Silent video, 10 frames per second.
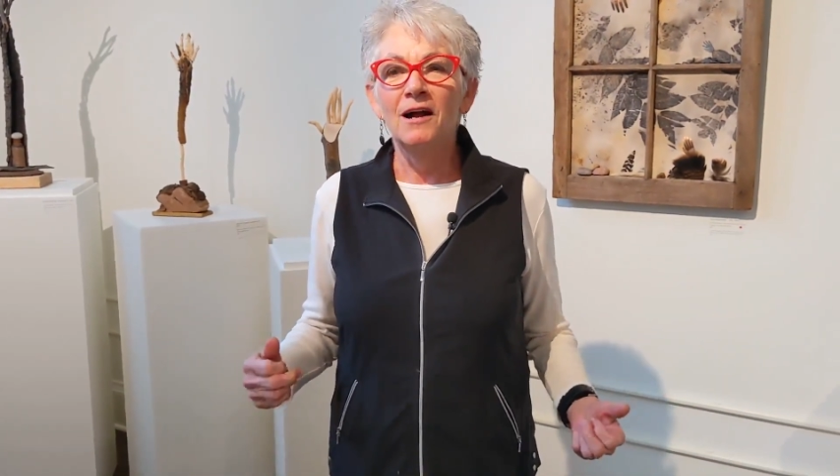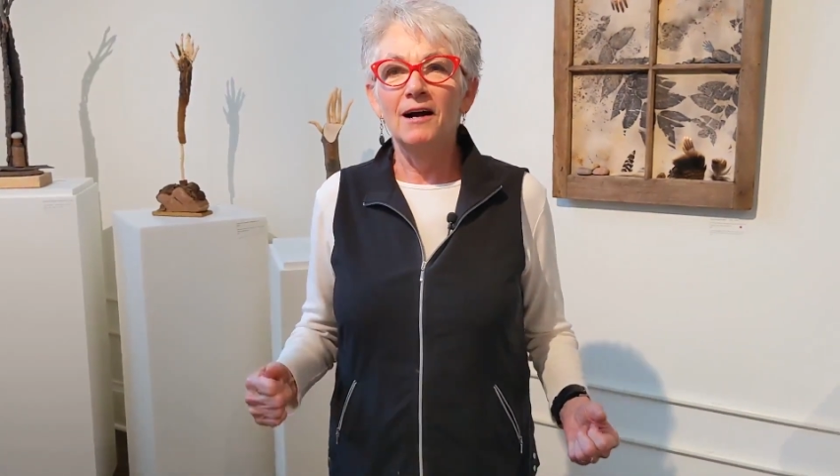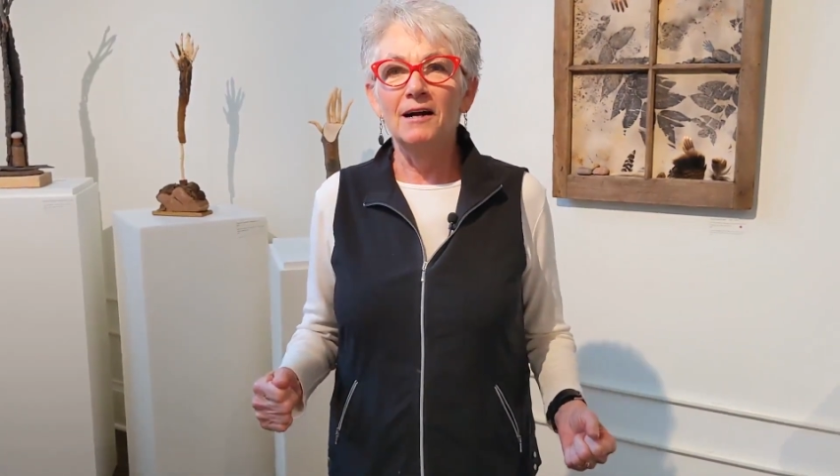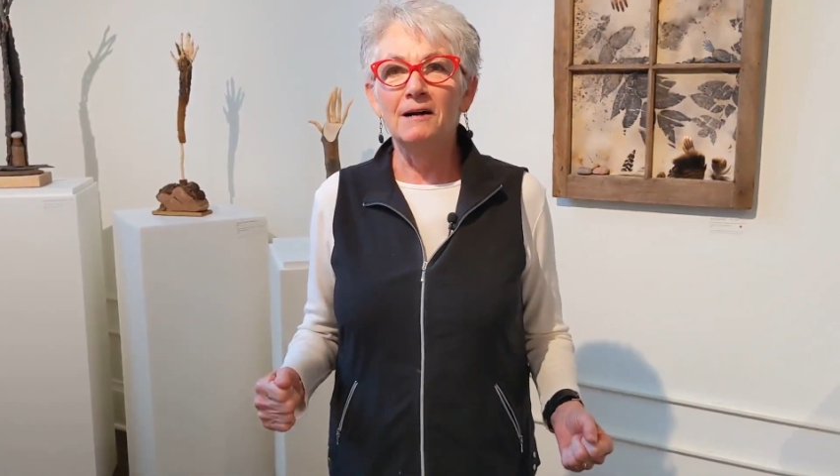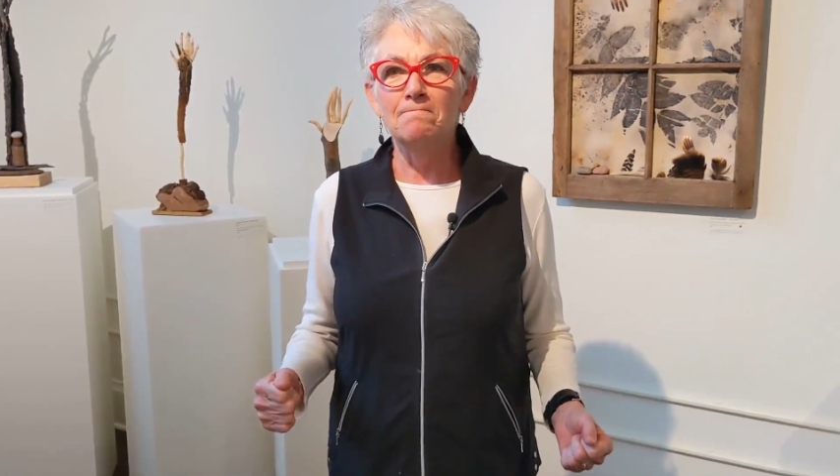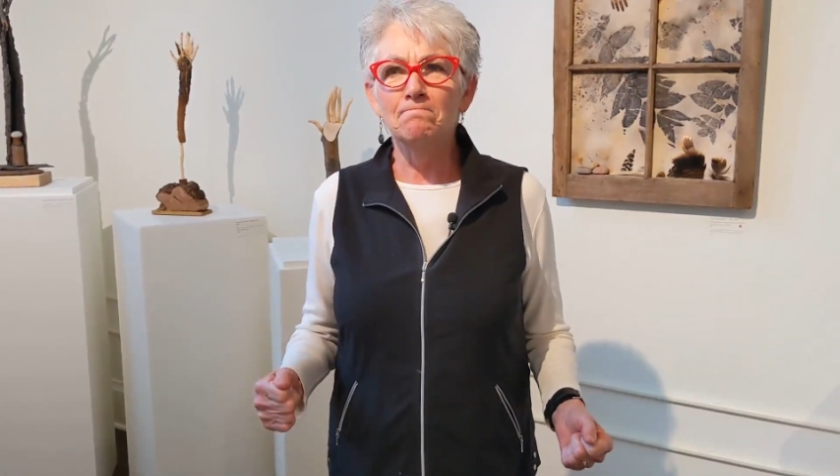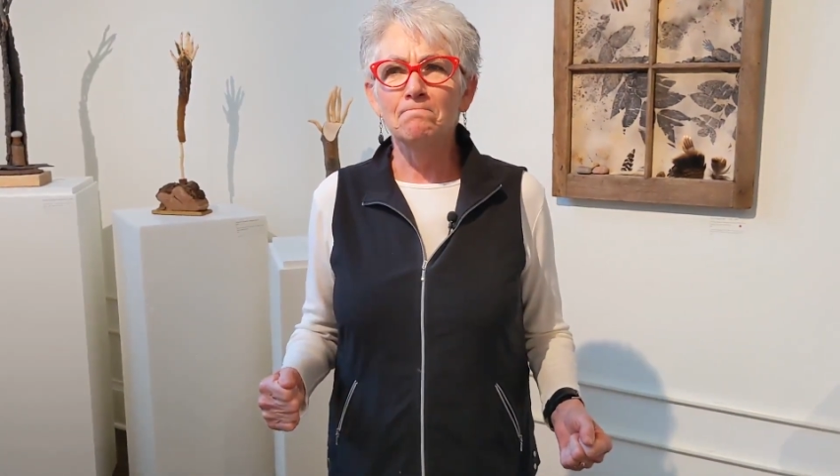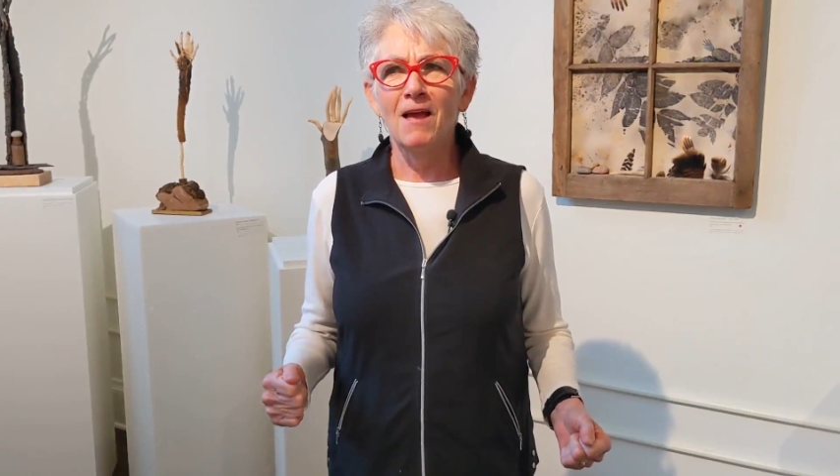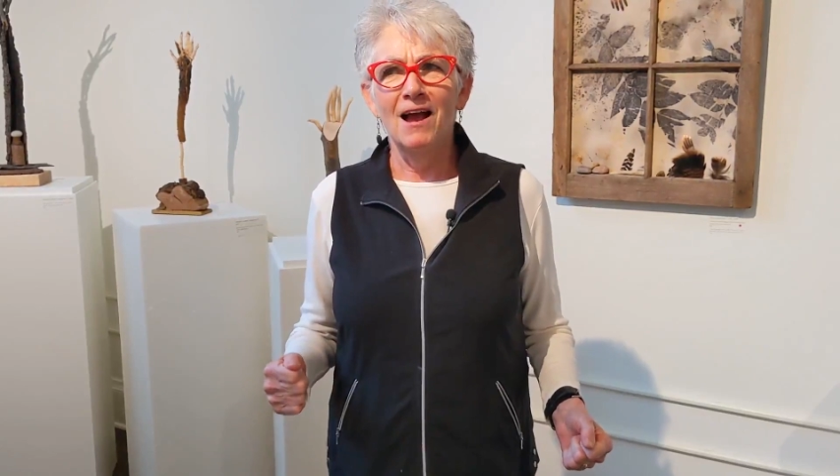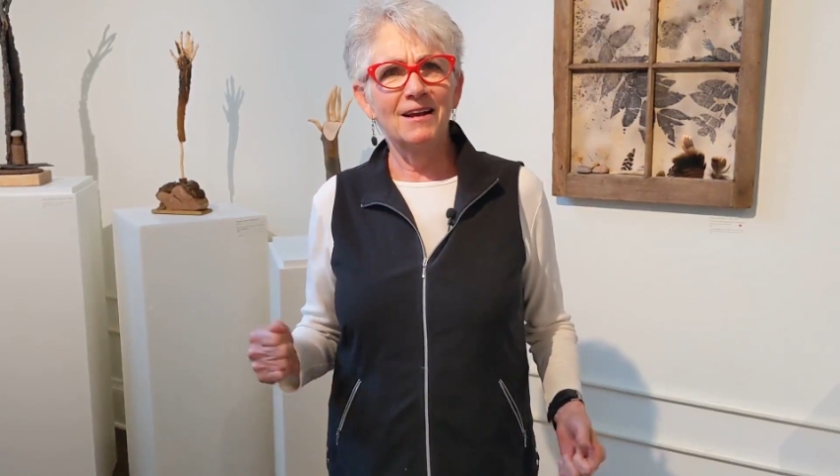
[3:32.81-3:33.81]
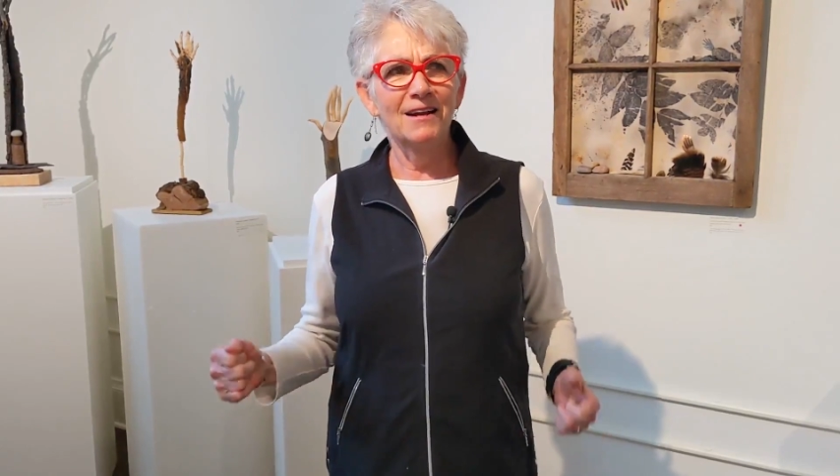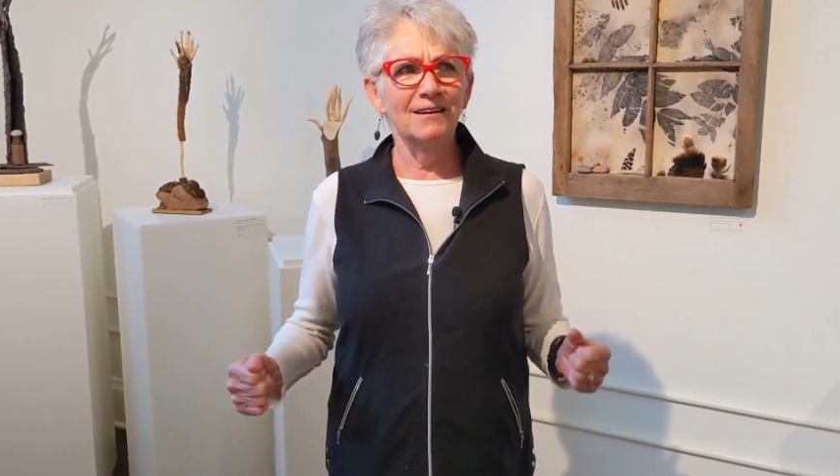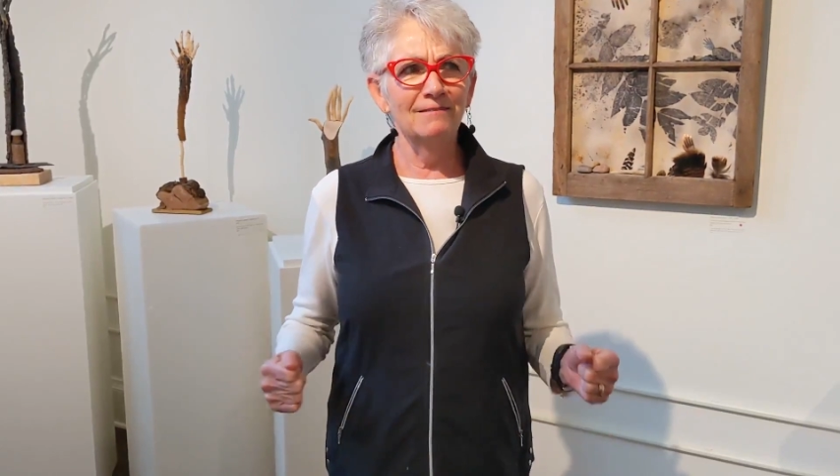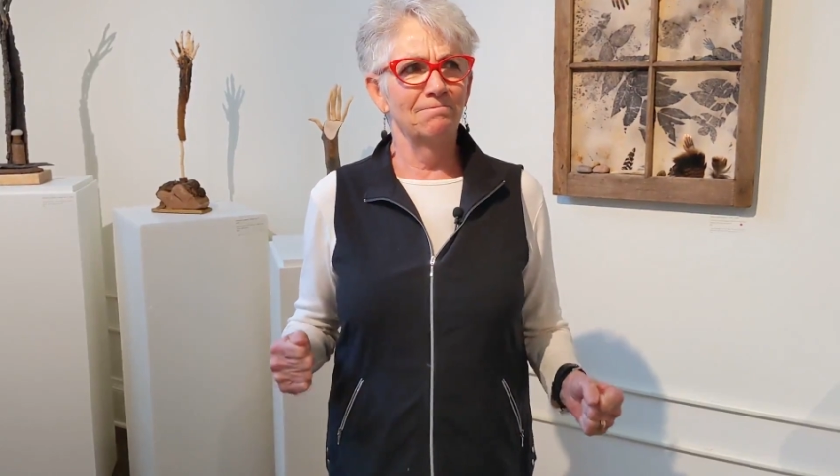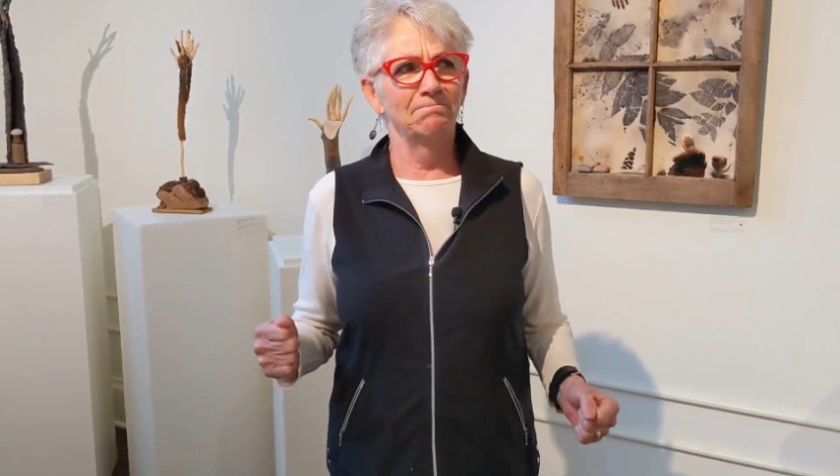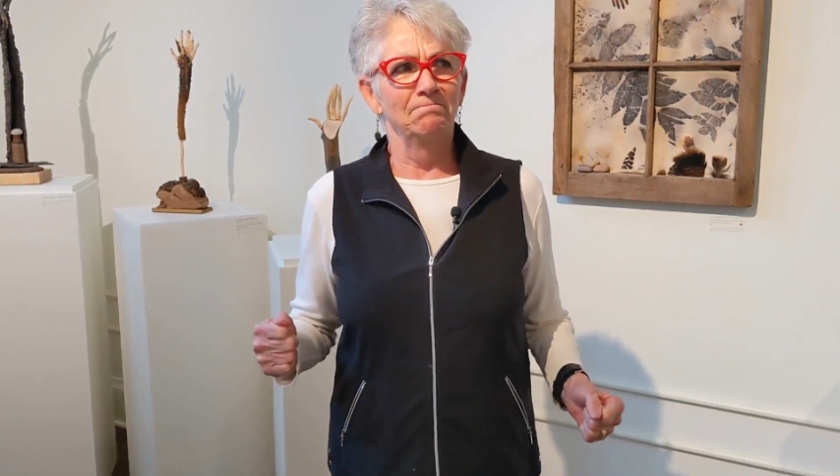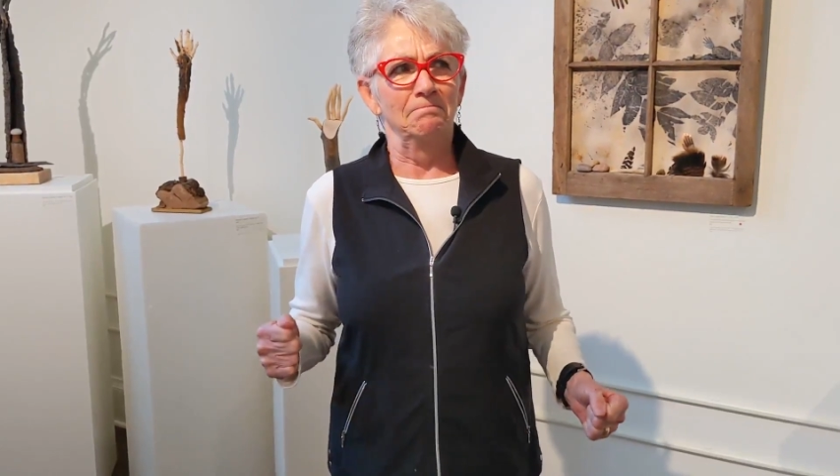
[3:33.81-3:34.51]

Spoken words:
I kind of